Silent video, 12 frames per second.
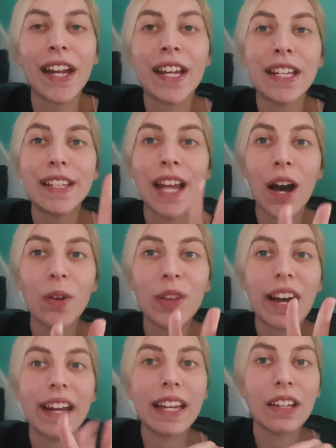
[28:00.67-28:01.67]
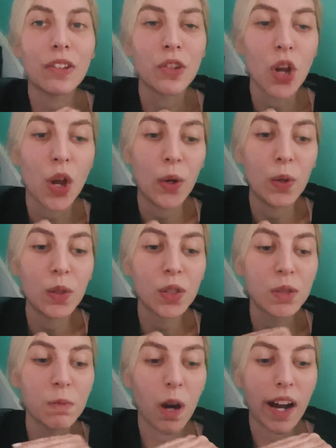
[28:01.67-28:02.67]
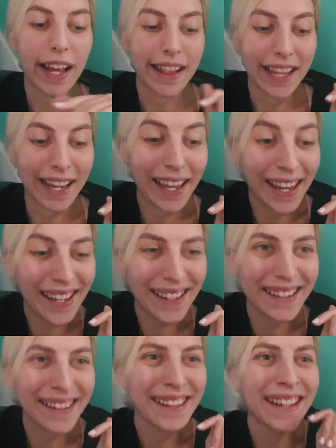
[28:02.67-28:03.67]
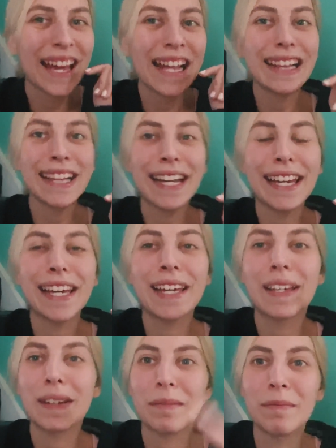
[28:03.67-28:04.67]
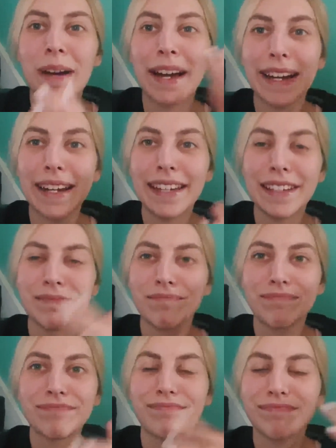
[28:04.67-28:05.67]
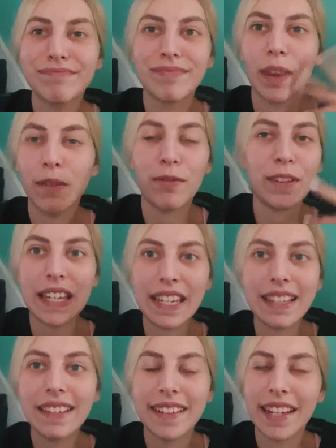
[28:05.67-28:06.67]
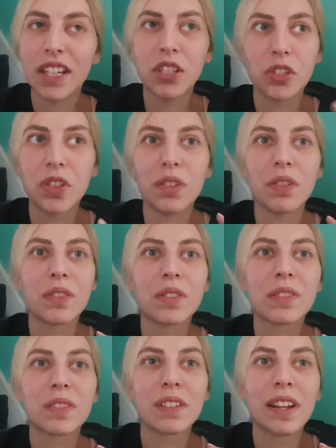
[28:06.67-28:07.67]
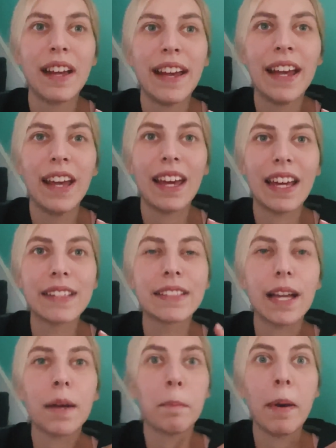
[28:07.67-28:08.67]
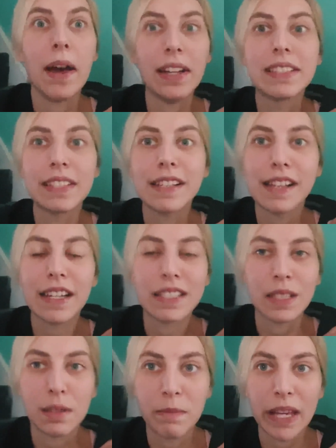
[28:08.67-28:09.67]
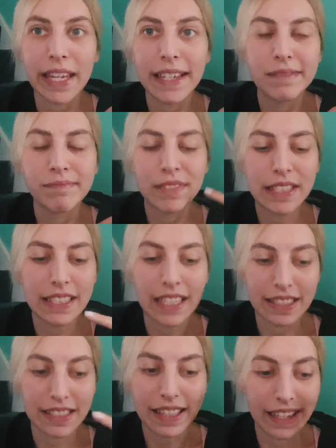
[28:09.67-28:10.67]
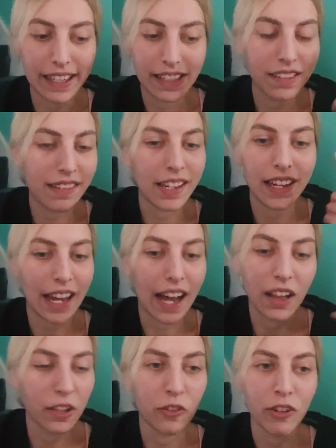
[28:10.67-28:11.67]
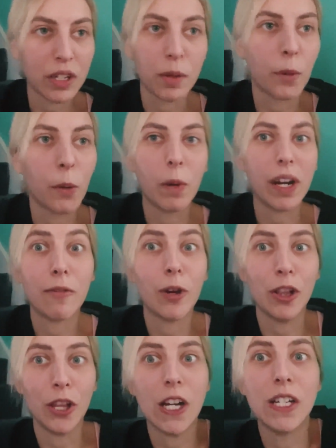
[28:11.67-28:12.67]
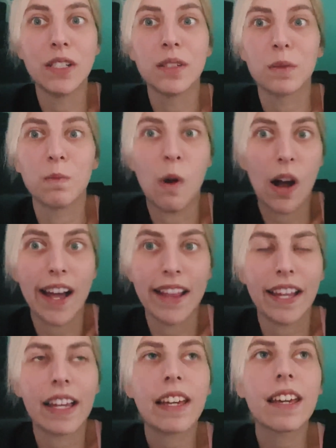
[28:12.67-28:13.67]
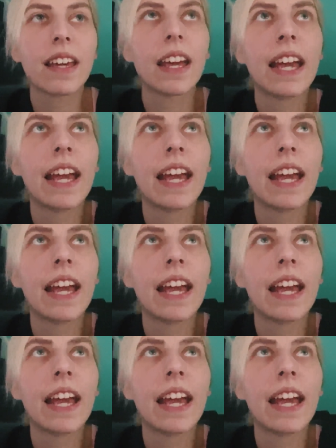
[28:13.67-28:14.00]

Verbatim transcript: now that it knows what I like, like my feed is just, it's like personalized to me since like the algorithm or whatever learned what I like.